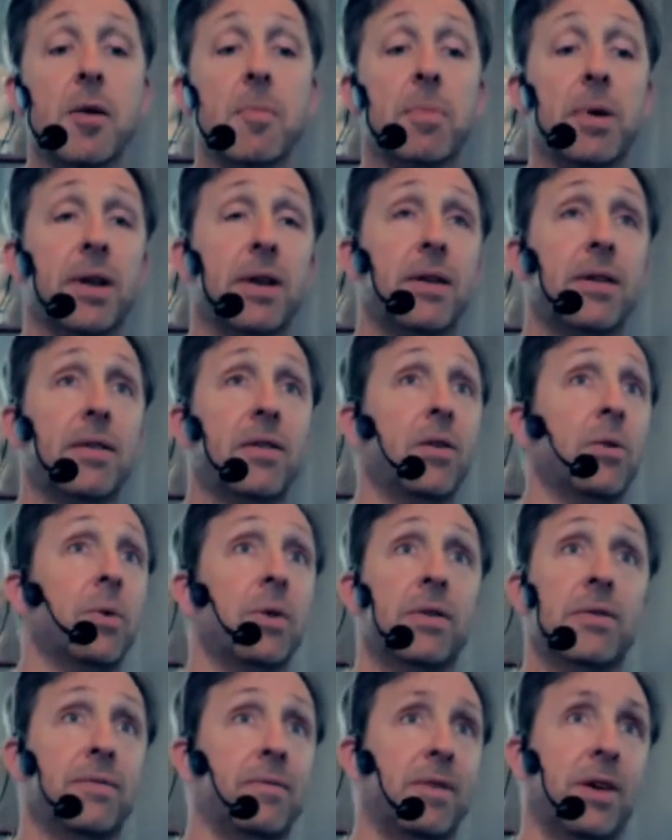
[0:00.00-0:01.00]
But no
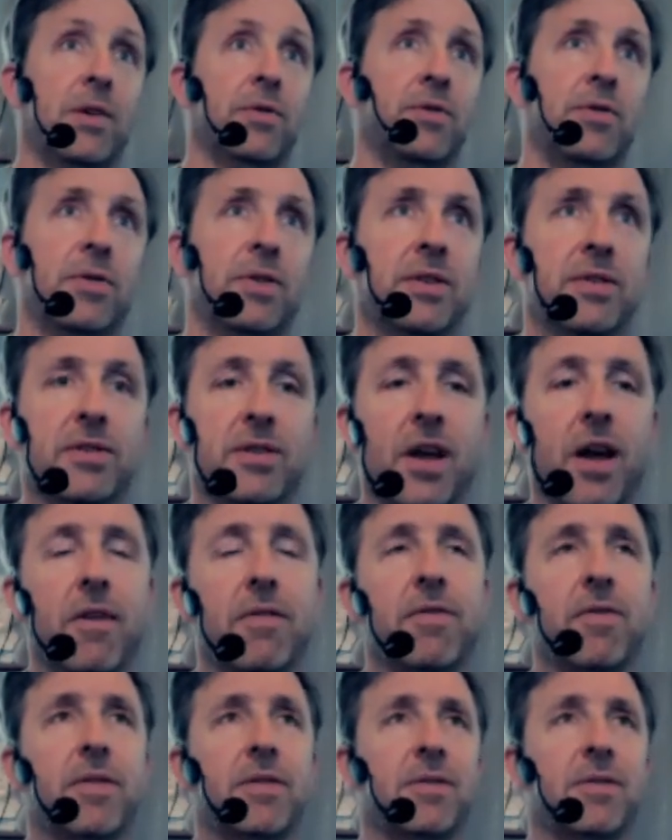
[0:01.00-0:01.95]
one tells you this stuff.